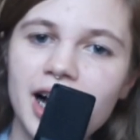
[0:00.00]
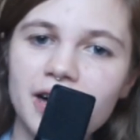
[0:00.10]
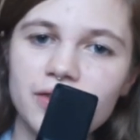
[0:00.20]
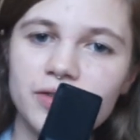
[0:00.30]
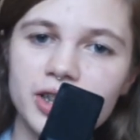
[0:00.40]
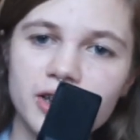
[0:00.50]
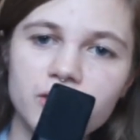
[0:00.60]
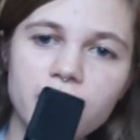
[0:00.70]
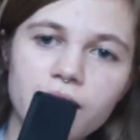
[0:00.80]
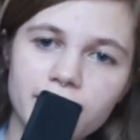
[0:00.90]
of a video.
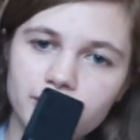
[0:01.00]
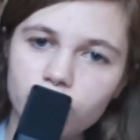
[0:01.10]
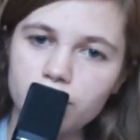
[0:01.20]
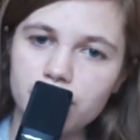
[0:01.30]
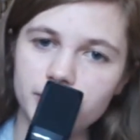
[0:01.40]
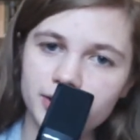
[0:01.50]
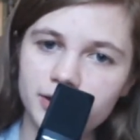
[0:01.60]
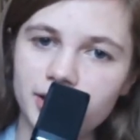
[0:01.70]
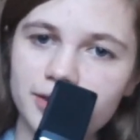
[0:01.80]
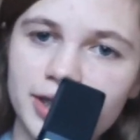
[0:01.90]
Ignore my messy ass